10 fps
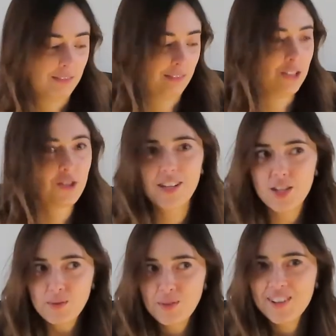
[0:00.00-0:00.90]
I just
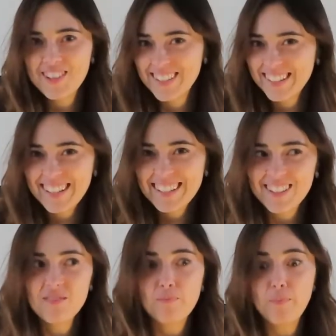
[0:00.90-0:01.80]
asked you a question, like,
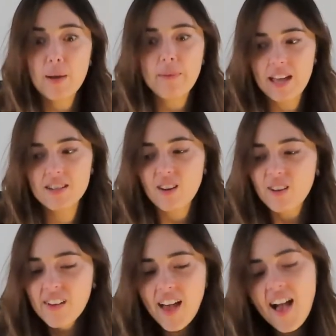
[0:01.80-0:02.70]
don't bite my head
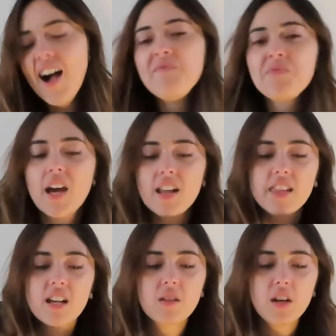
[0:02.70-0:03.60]
off. And I
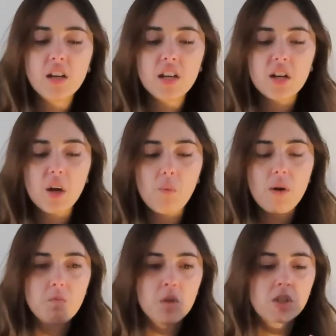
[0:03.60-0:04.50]
think, you know,
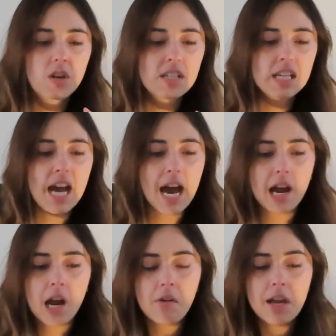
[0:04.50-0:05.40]
when we start to get
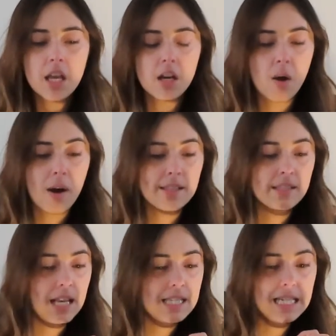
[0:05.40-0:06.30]
angry, you know,
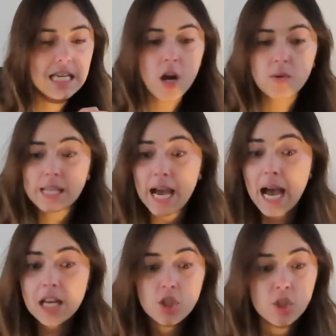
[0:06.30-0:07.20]
as Leos
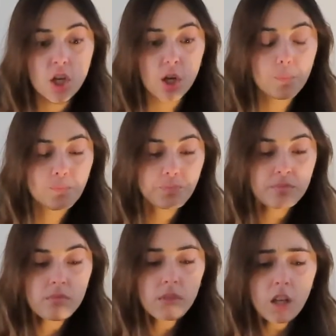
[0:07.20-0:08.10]
can do,
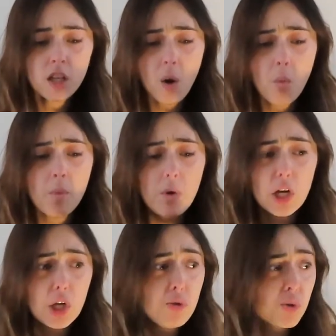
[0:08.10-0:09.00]
you know, we
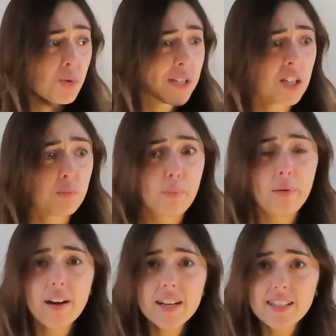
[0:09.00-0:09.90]
lose all sense of
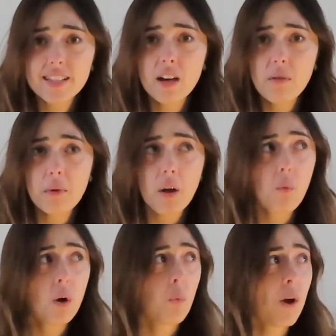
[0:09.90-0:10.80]
piety, don't we? We're like,
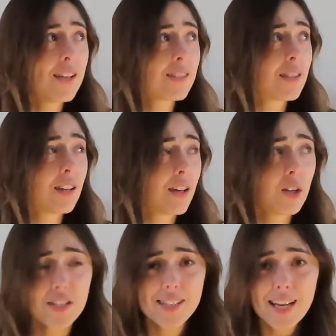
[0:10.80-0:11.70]
whoa, where's the
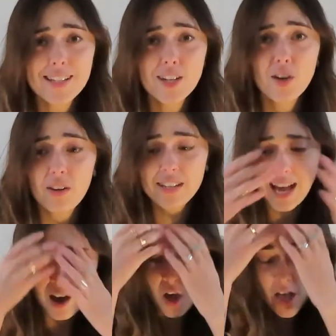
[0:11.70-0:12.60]
understanding gone
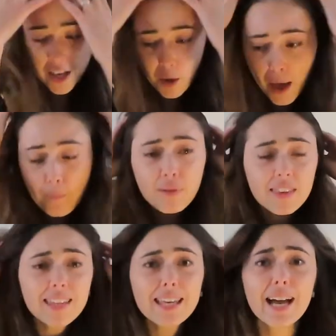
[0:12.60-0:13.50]
now? You know,
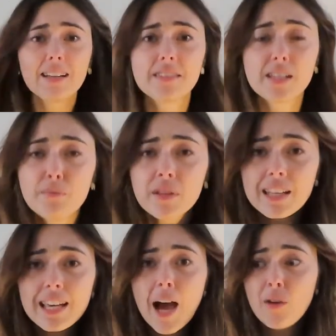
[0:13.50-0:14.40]
empathy and
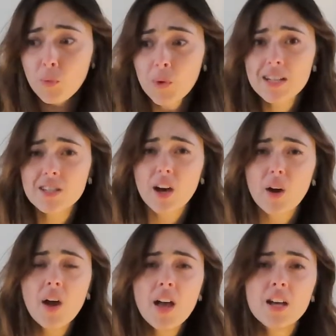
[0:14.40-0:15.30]
sympathy out the
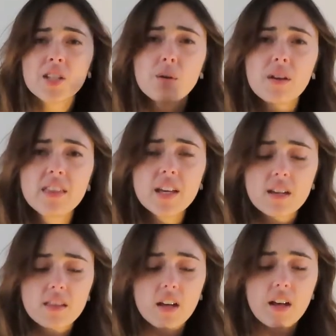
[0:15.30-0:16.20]
window. So I
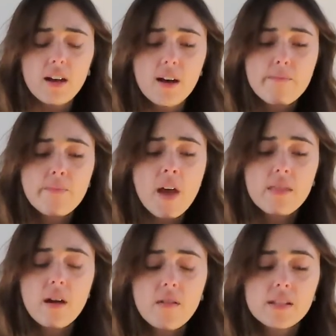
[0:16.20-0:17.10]
think that
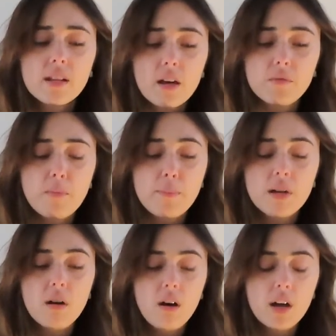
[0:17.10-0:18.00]
there is maybe
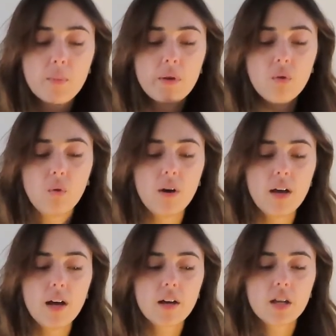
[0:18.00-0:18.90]
an argument or,
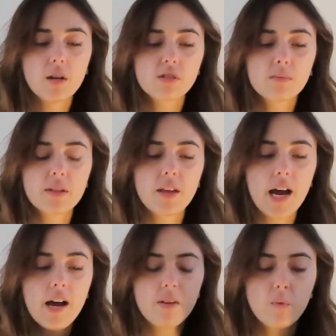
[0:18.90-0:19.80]
you know, something that you're
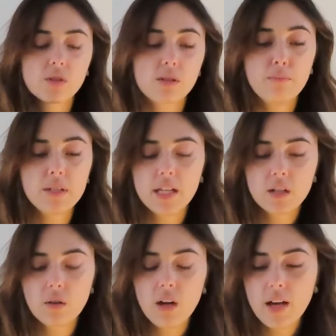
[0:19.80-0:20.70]
having with somebody in
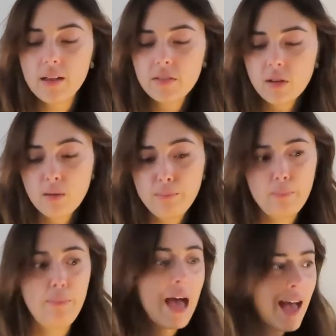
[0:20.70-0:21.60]
your life. You know, it could be
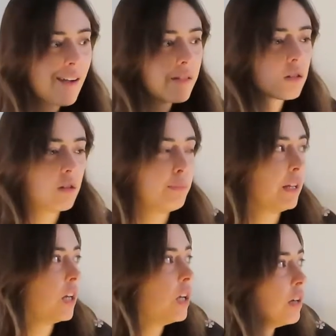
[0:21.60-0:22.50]
parent, could be
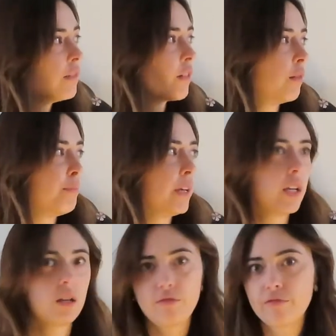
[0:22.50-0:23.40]
love, could
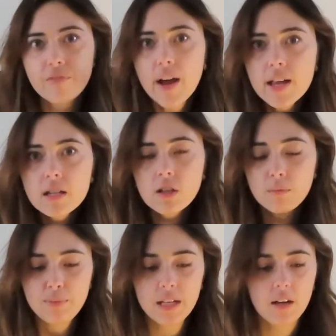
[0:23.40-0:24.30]
be a friend,
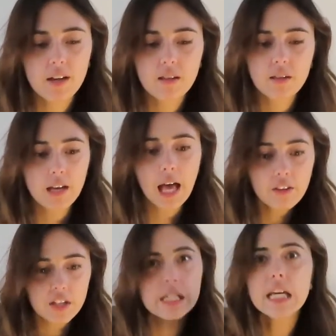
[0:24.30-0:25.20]
could be like, hell,
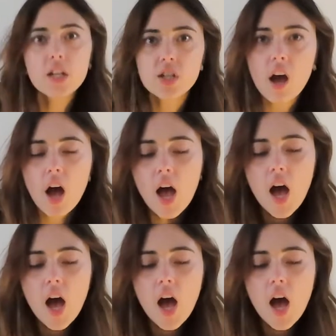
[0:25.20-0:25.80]
your teacher.